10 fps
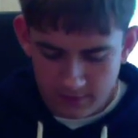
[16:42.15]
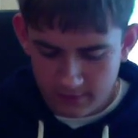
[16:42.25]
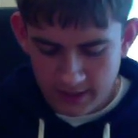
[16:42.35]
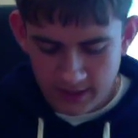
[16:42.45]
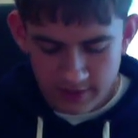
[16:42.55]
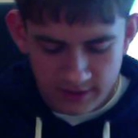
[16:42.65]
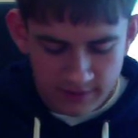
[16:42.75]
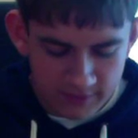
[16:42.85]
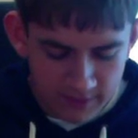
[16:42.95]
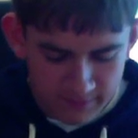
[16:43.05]
care to
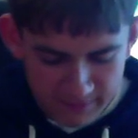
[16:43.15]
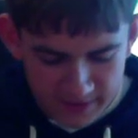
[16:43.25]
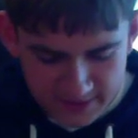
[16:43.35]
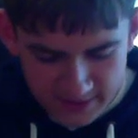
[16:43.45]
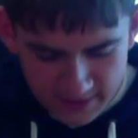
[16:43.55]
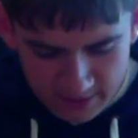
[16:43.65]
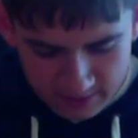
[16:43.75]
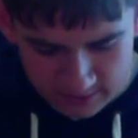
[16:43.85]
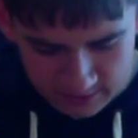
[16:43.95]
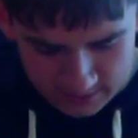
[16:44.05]
give them fancy
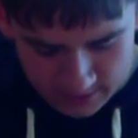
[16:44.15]
names.